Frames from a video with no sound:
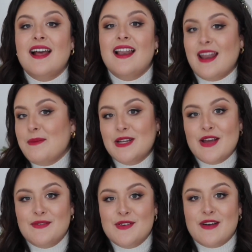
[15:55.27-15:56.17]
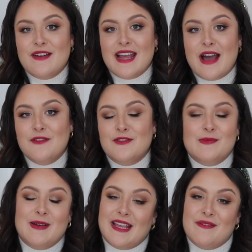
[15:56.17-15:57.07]
Let me know if you found it
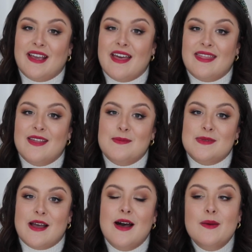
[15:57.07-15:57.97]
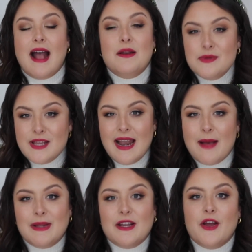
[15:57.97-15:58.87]
helpful by giving it a thumbs up, and also
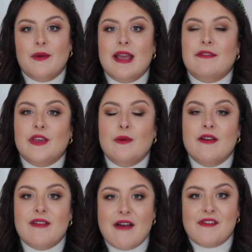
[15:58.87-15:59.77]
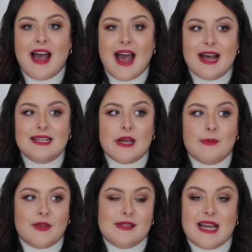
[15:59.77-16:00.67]
let me know if you have ever had a
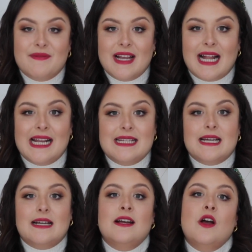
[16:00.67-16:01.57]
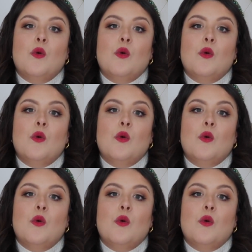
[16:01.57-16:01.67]
beauty advent calendar.